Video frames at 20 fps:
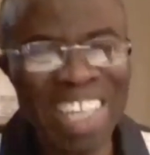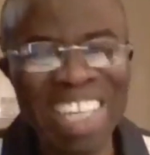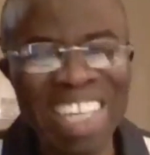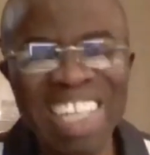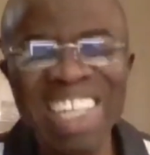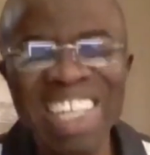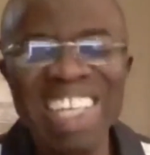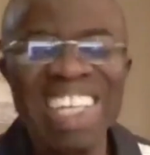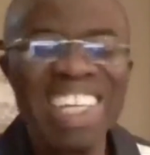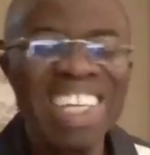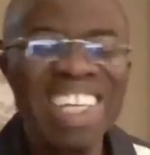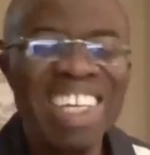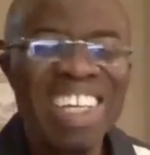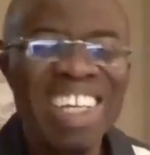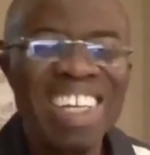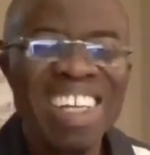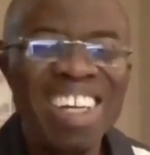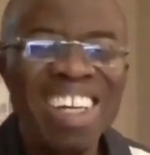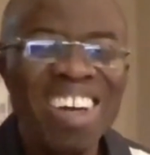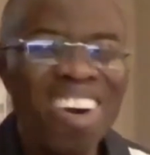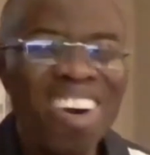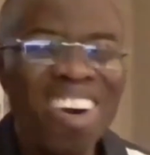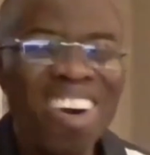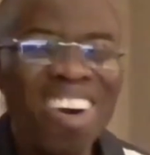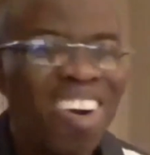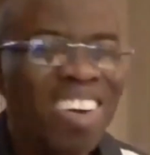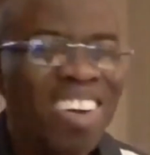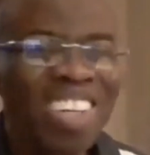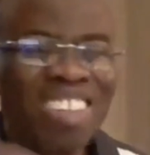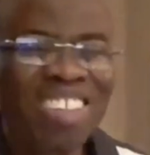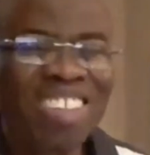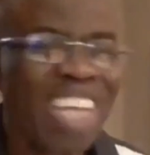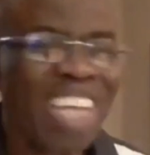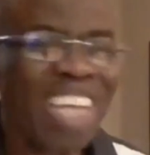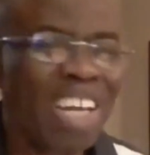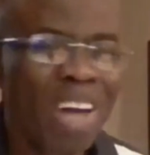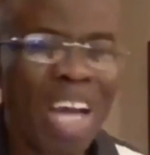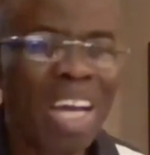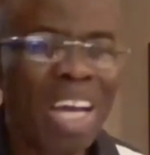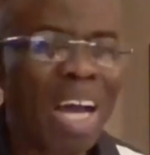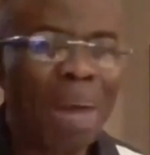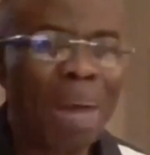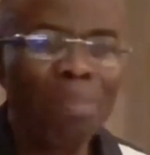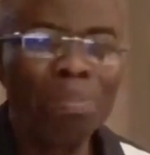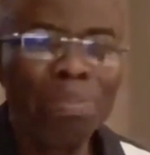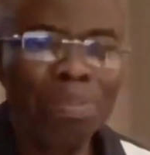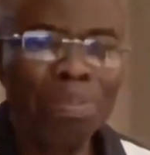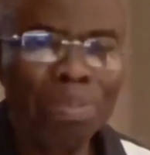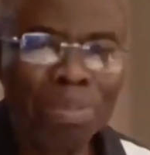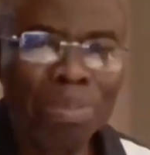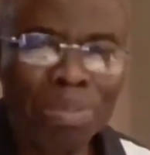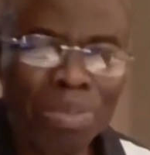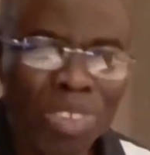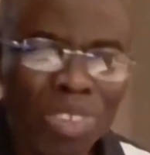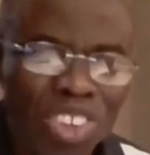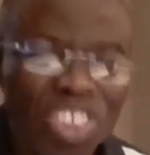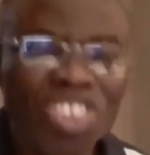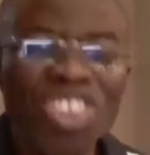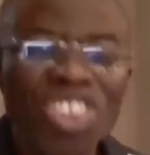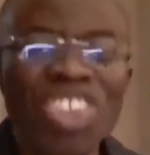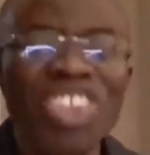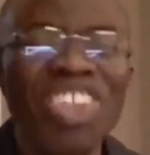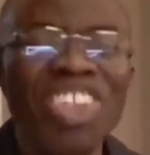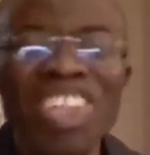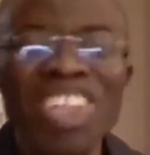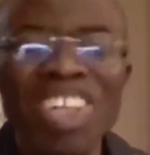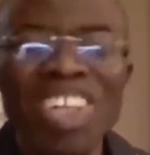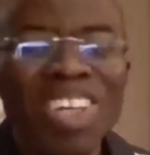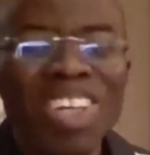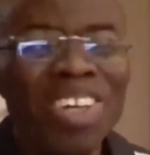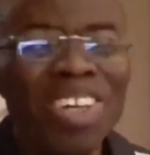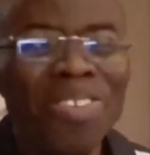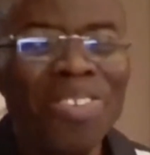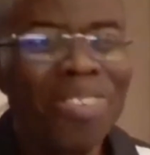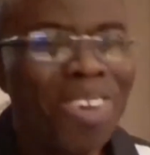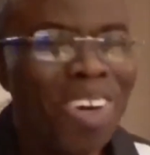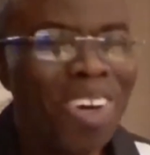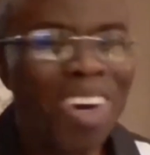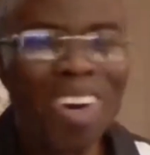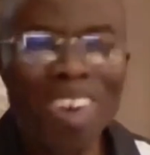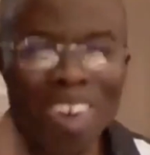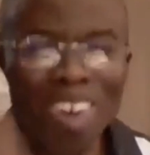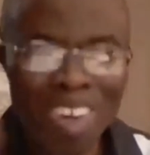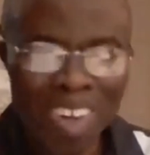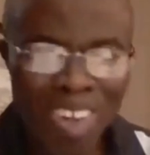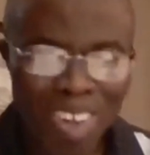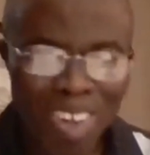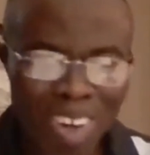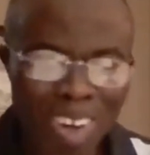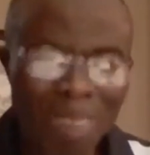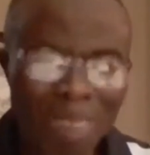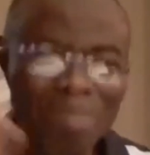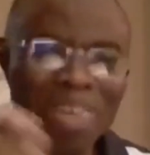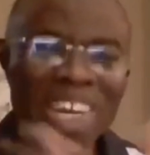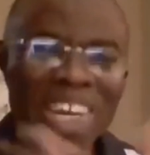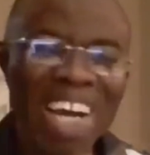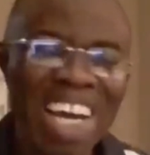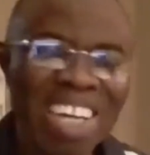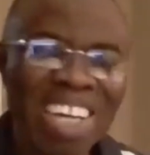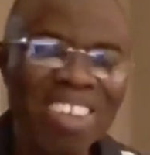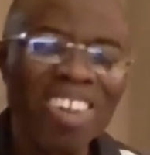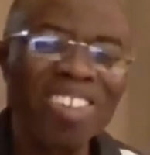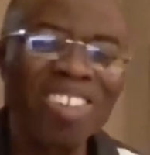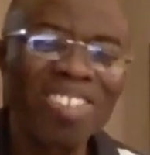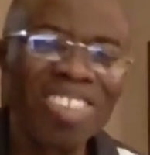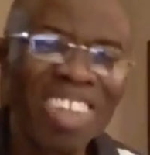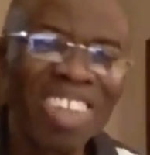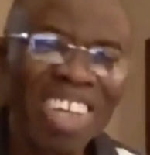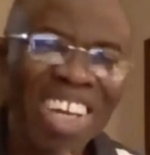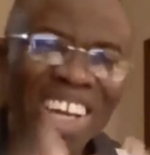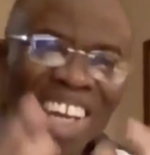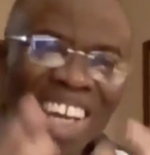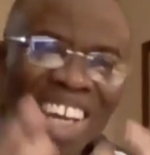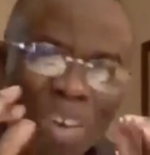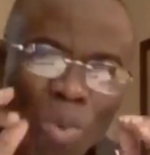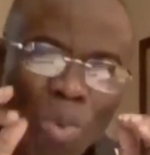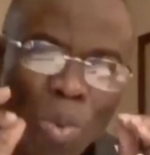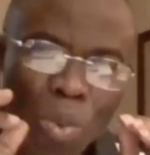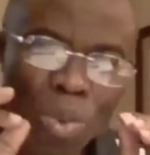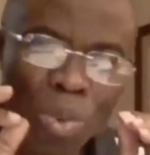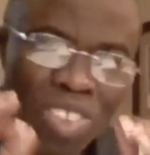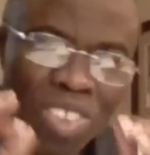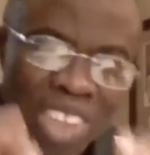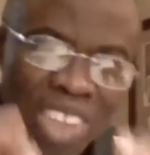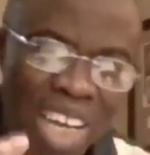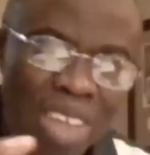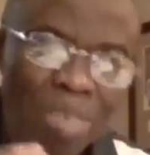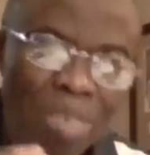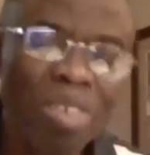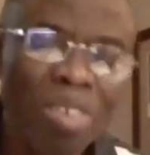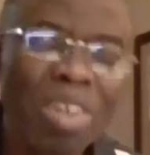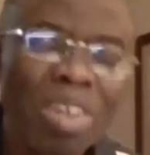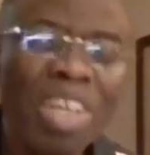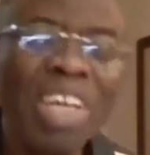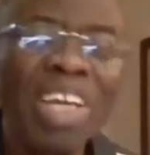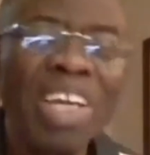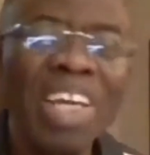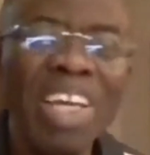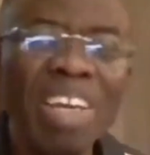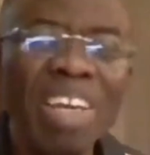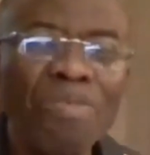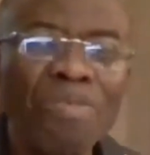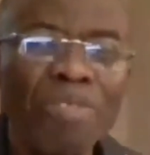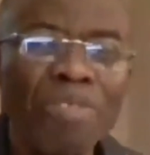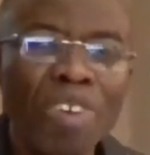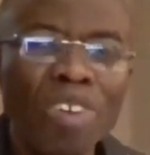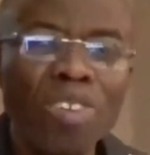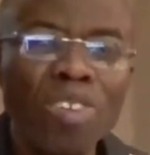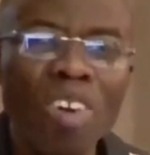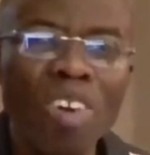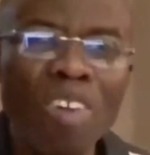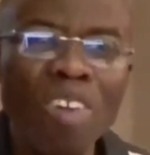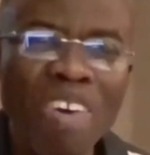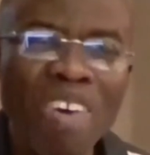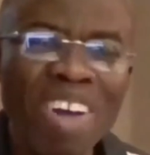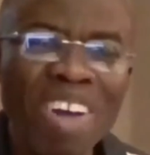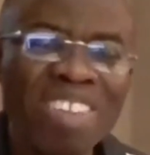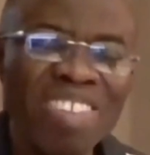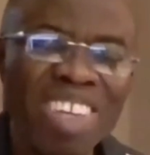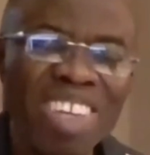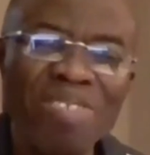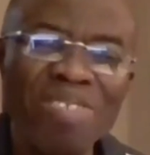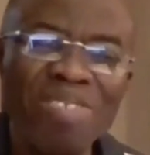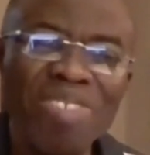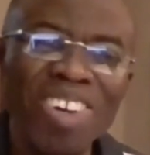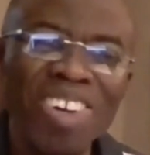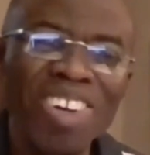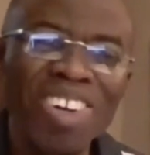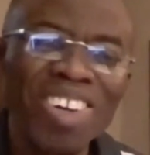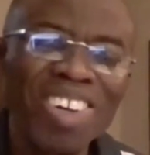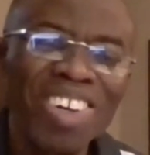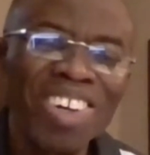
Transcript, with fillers: day, all these things that I, I'm teaching will all come behind us, and we will stand in front of our Savior,